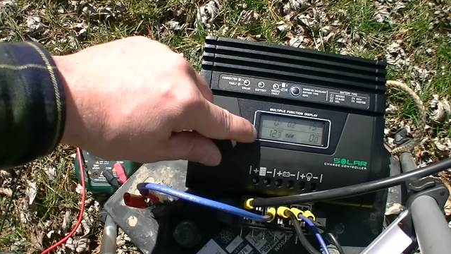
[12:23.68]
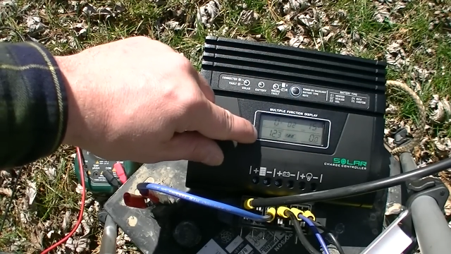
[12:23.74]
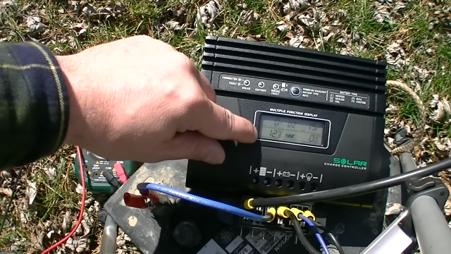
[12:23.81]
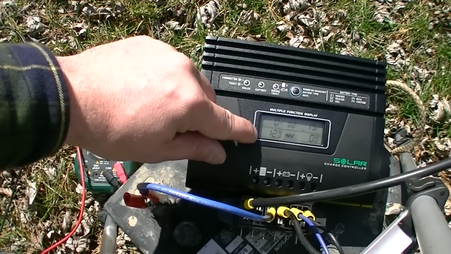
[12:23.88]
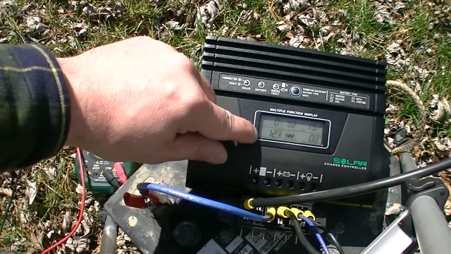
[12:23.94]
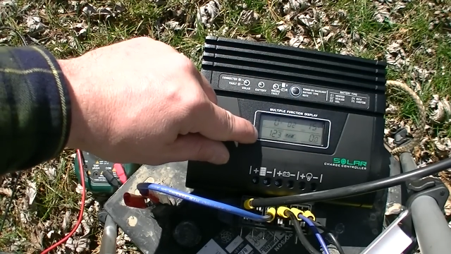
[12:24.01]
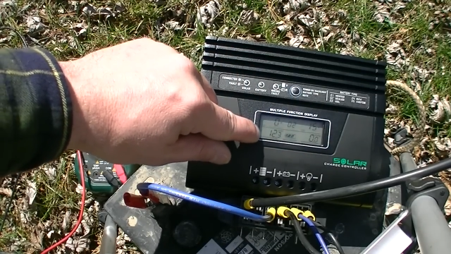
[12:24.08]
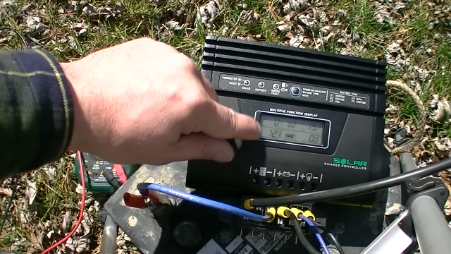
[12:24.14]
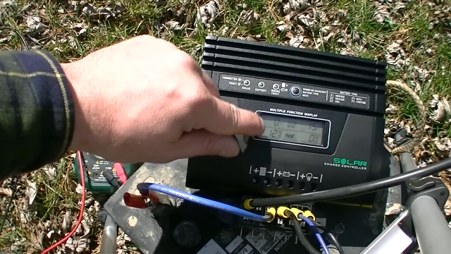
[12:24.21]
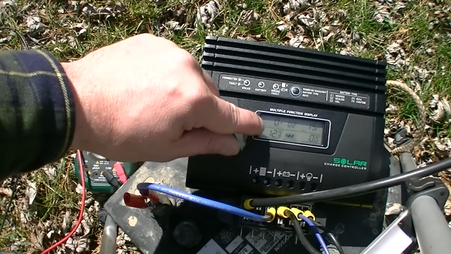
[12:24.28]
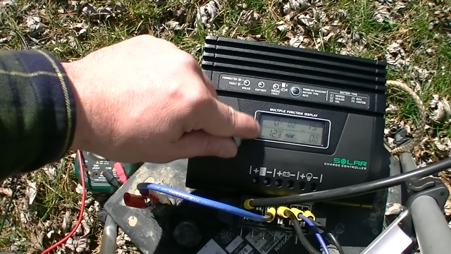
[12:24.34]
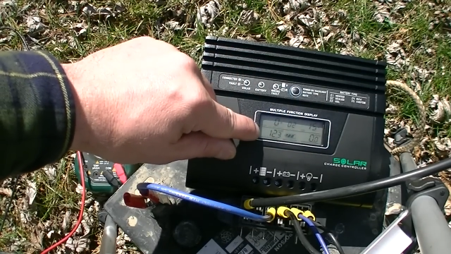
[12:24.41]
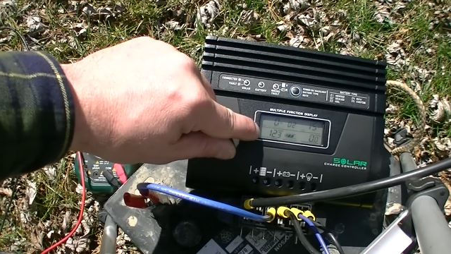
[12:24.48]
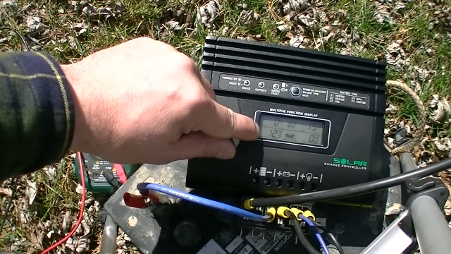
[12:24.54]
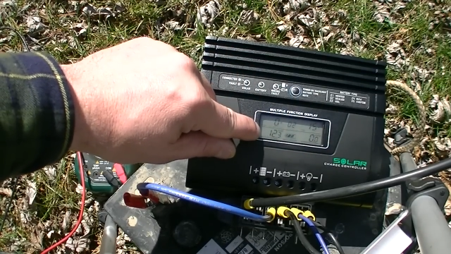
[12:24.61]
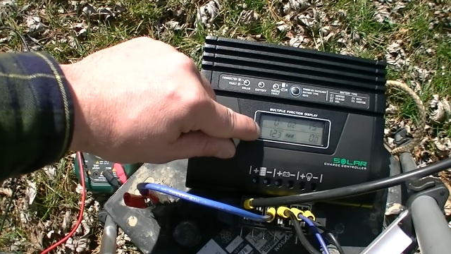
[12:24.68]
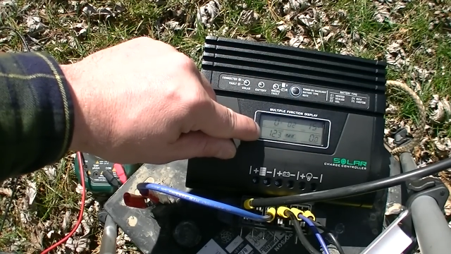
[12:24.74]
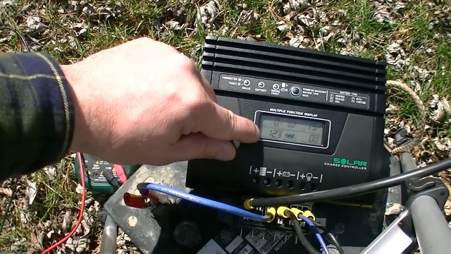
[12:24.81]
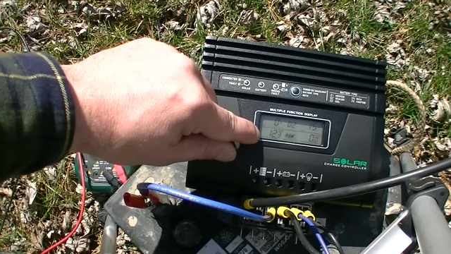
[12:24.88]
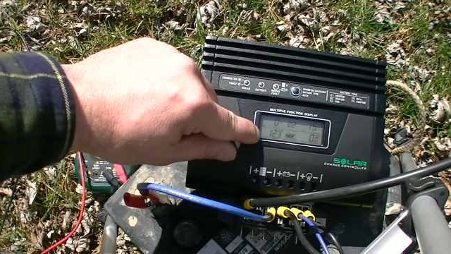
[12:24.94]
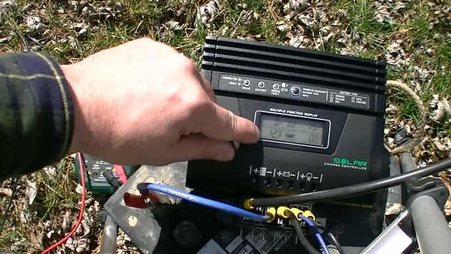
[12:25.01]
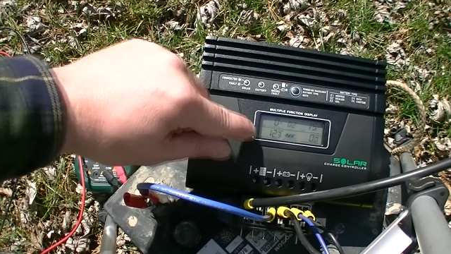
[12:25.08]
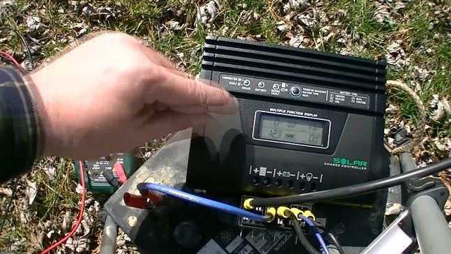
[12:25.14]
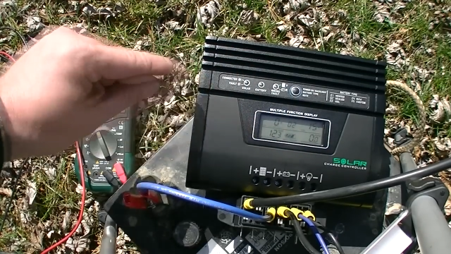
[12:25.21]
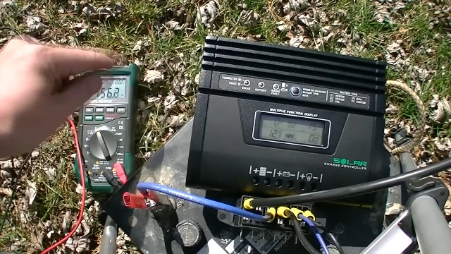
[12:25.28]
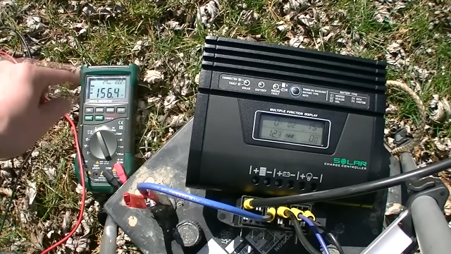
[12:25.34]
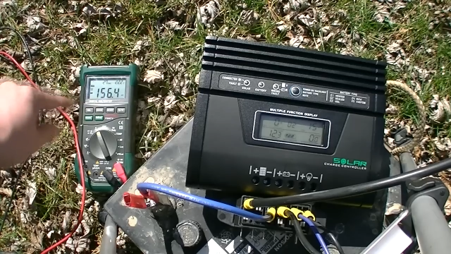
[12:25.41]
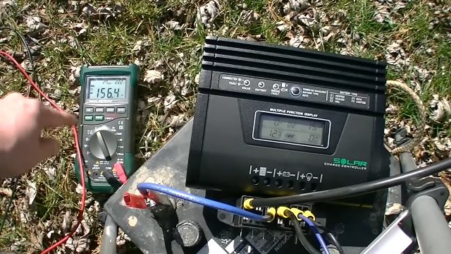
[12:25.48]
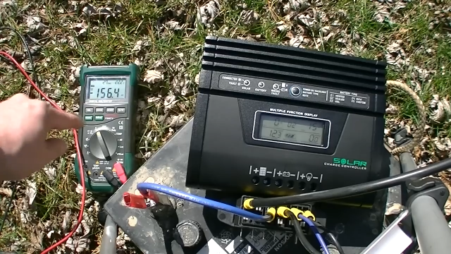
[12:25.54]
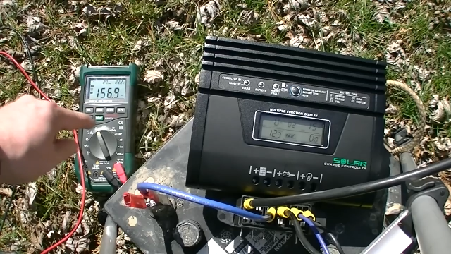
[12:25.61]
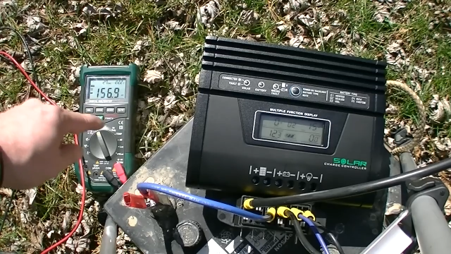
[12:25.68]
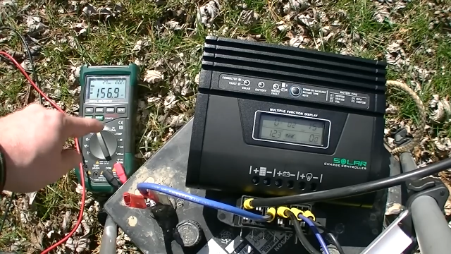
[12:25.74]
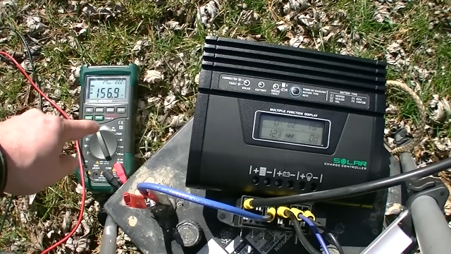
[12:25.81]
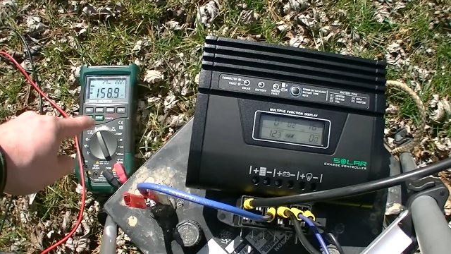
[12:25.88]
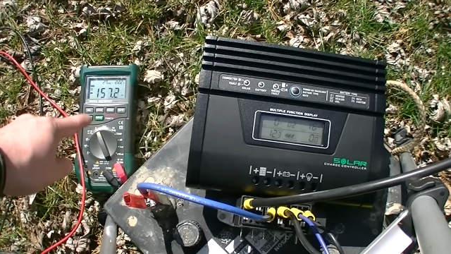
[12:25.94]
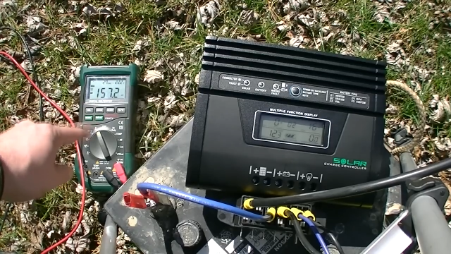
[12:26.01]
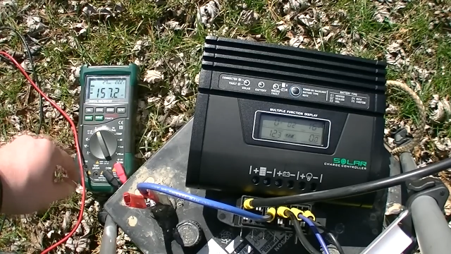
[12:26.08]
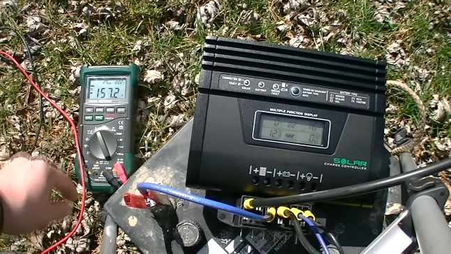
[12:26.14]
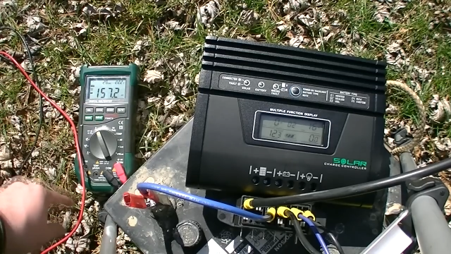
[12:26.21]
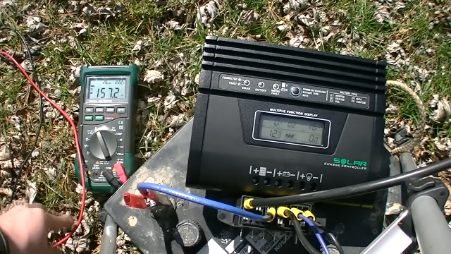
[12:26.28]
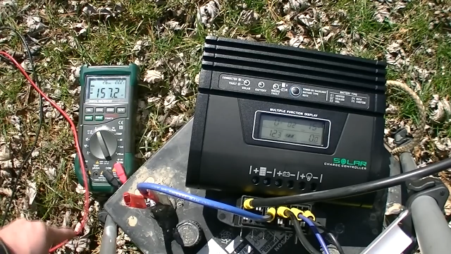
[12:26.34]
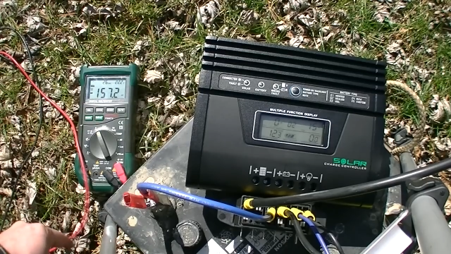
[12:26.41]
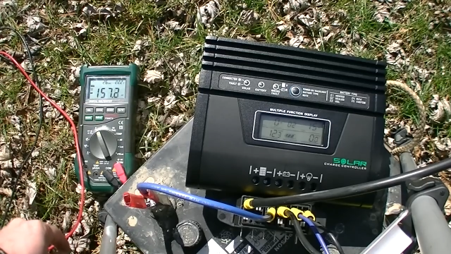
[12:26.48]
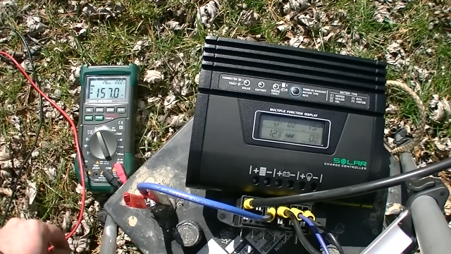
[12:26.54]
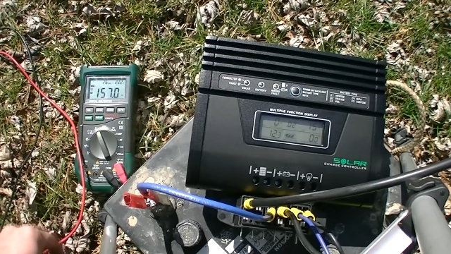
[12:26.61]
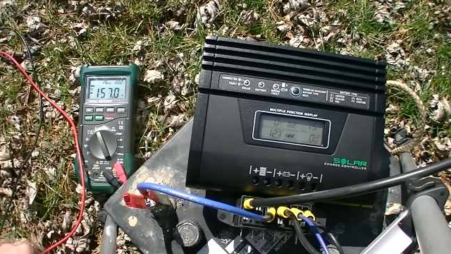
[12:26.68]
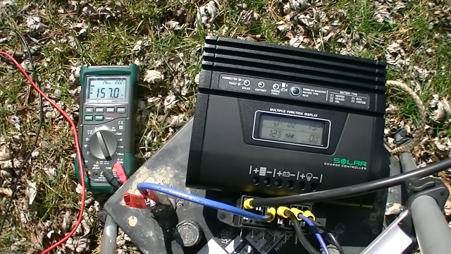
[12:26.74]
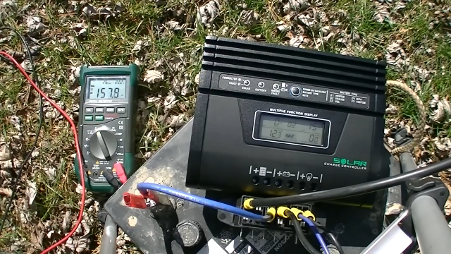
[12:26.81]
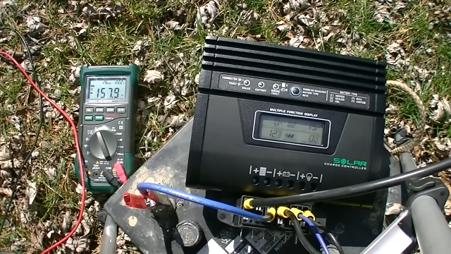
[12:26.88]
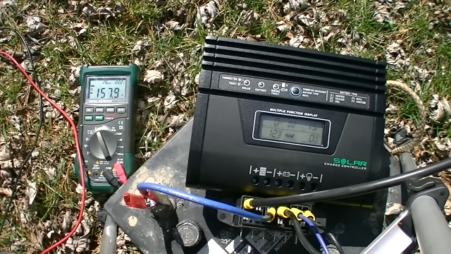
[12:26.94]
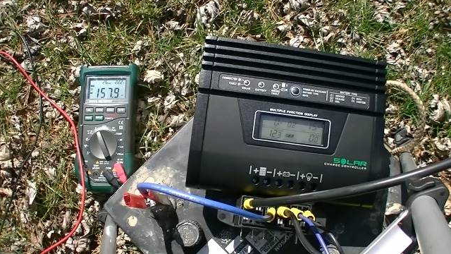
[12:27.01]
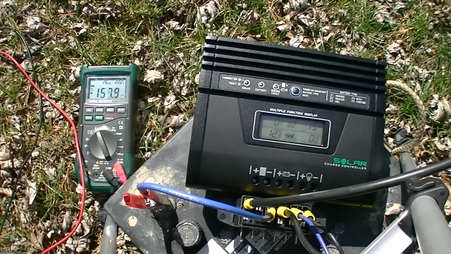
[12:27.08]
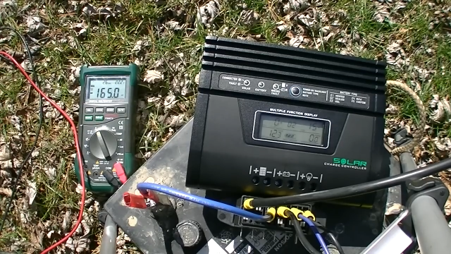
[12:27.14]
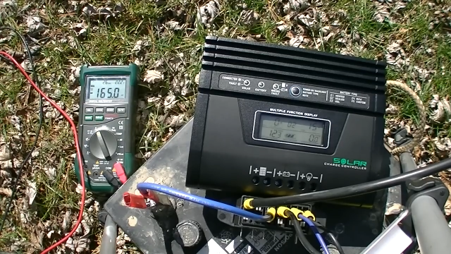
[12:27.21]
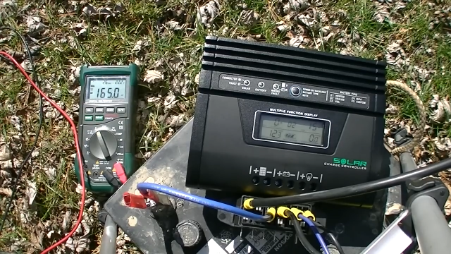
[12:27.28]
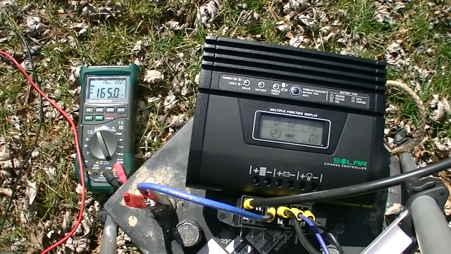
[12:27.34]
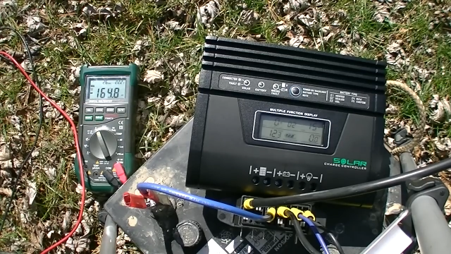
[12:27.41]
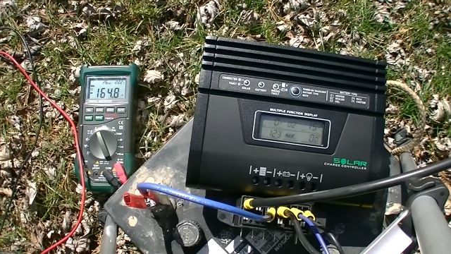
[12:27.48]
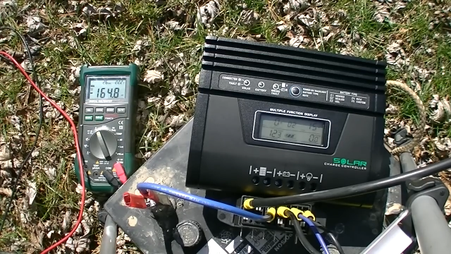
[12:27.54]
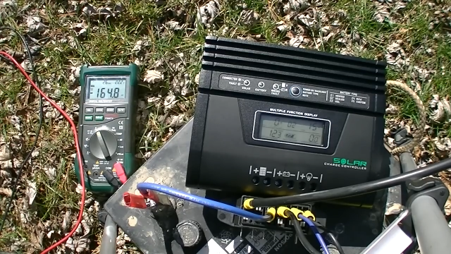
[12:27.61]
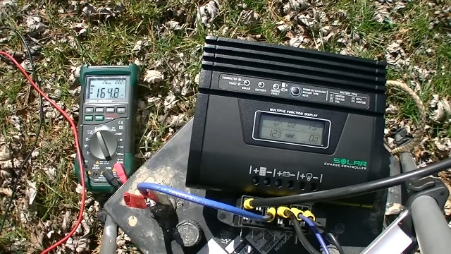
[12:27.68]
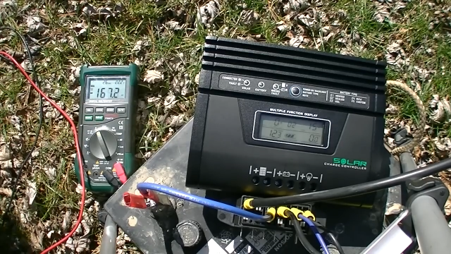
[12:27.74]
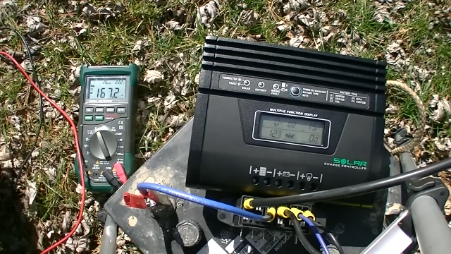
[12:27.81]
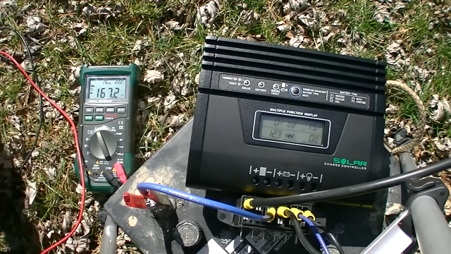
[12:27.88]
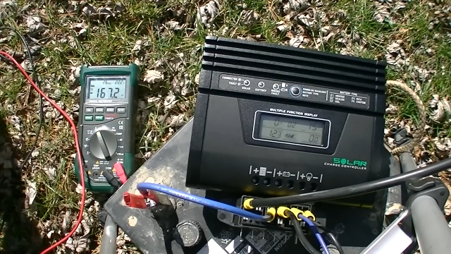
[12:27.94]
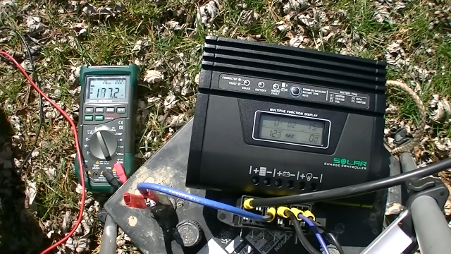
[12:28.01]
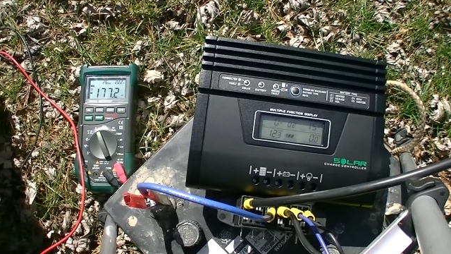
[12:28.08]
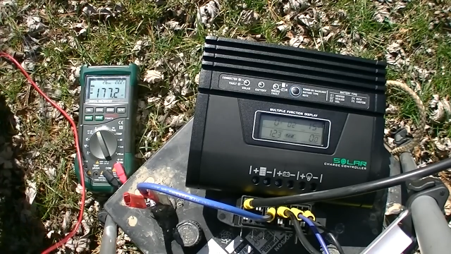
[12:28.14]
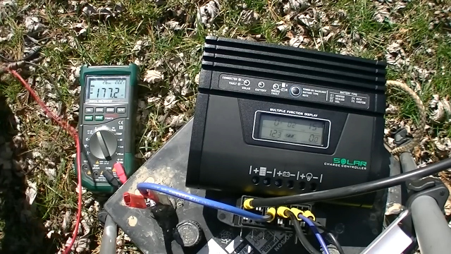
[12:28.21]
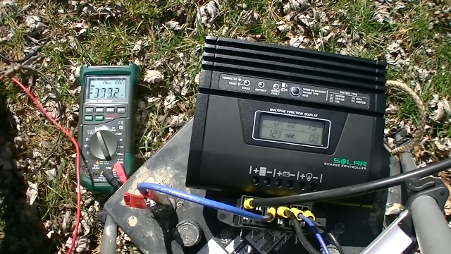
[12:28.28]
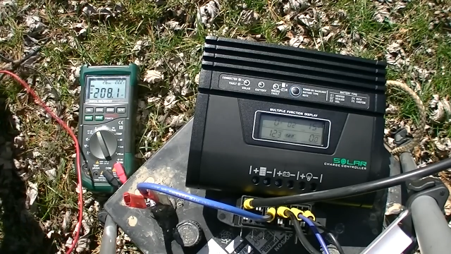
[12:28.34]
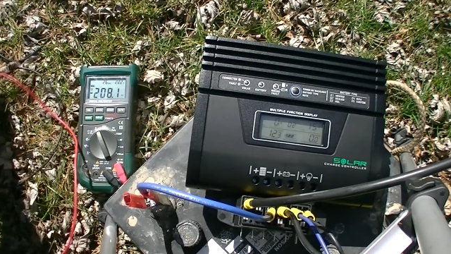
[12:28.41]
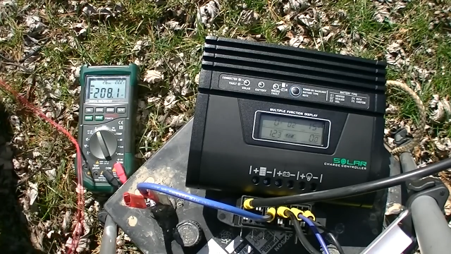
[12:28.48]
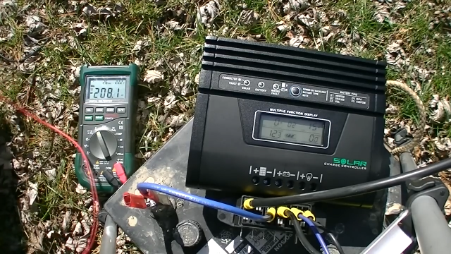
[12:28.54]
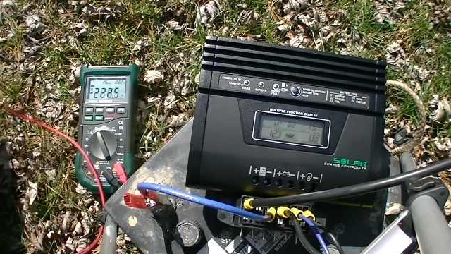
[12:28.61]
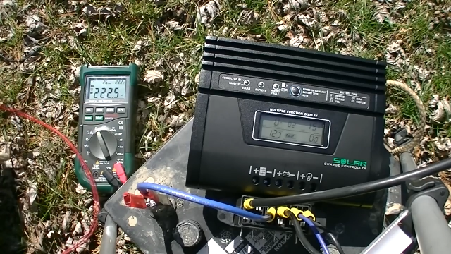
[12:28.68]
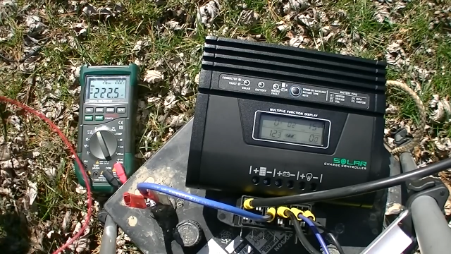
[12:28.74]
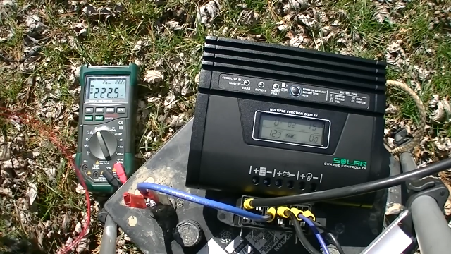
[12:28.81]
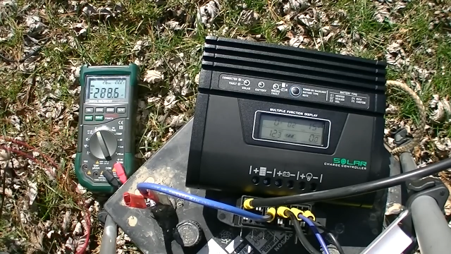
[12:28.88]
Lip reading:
[unreadable: no face in view]